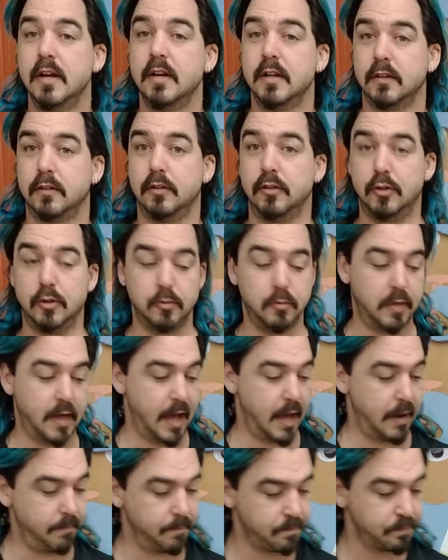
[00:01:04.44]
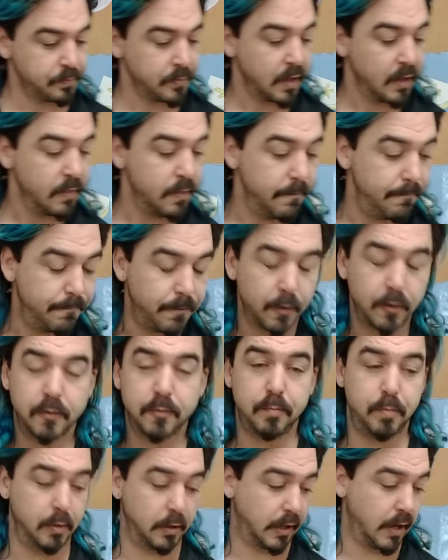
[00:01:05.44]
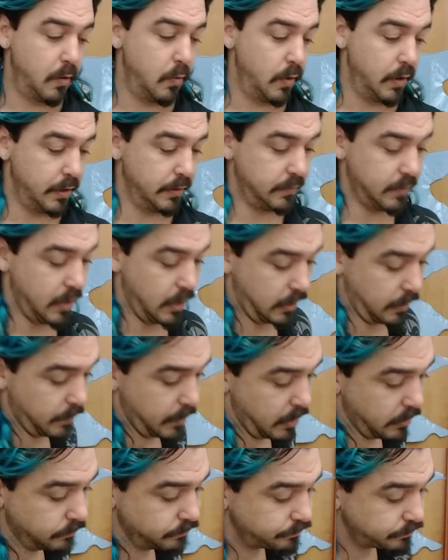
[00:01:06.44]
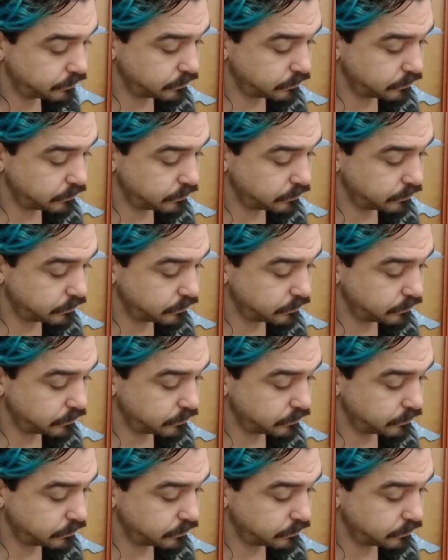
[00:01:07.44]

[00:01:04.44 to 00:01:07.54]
to do that. The first book I want to talk about